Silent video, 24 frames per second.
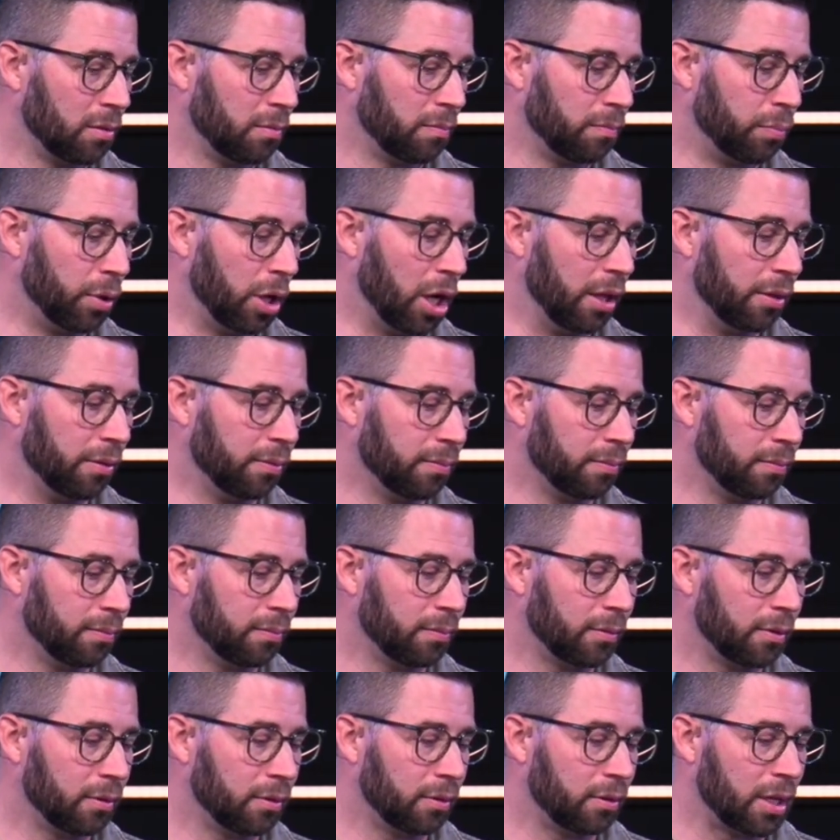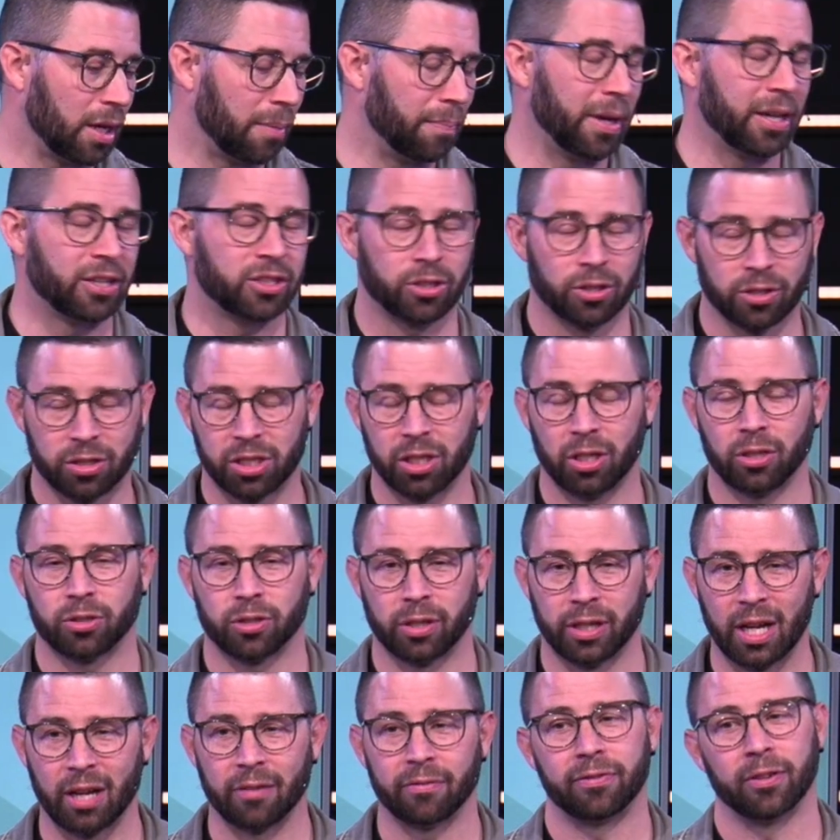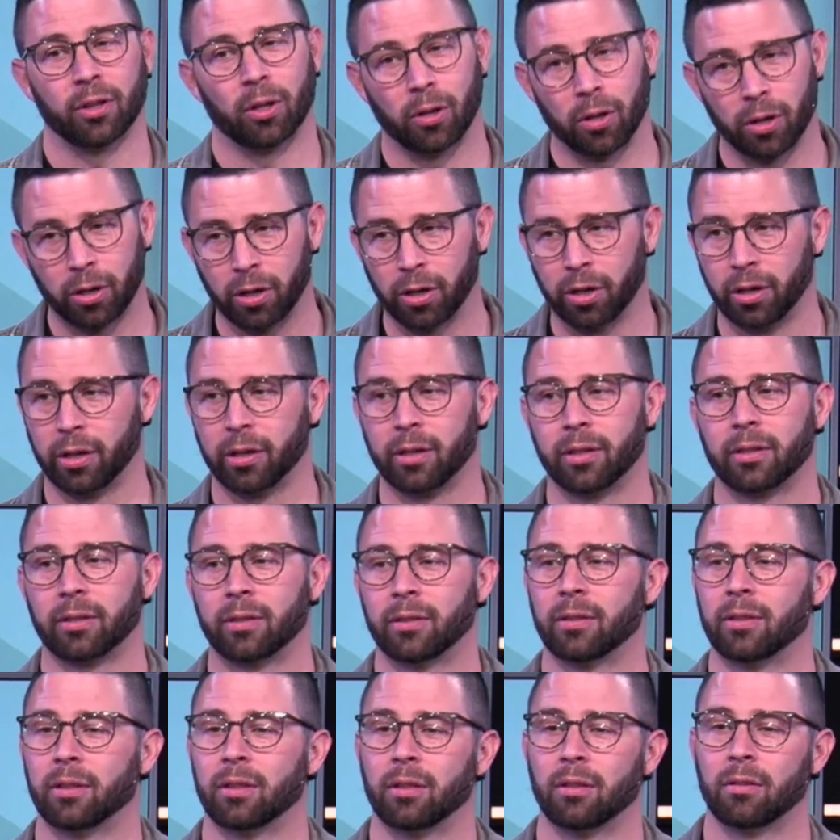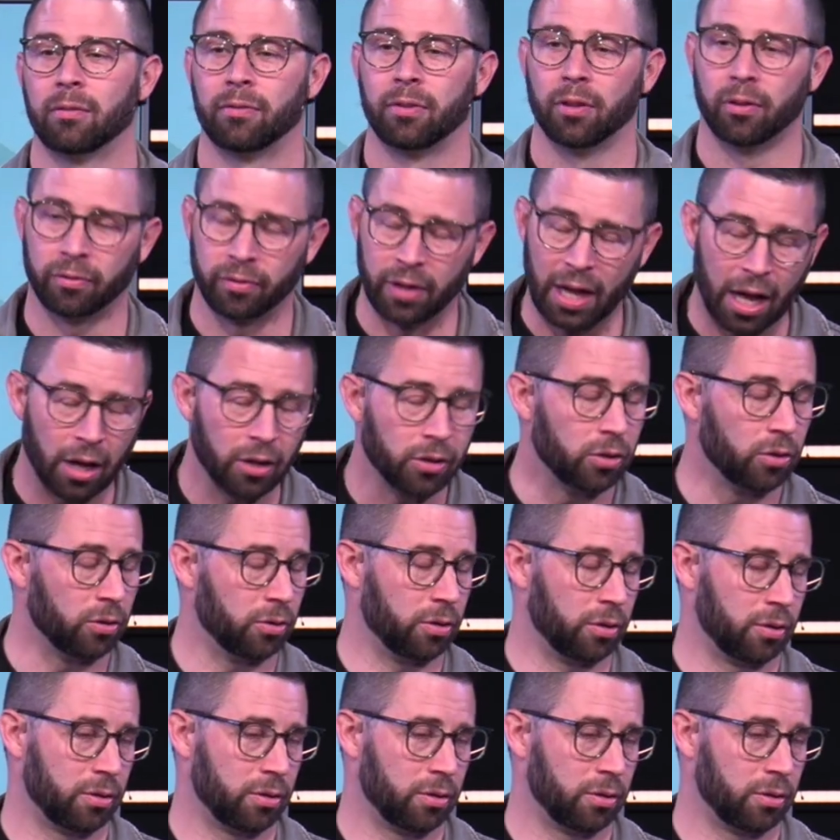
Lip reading: But that makes your children not feel heard, feel valued.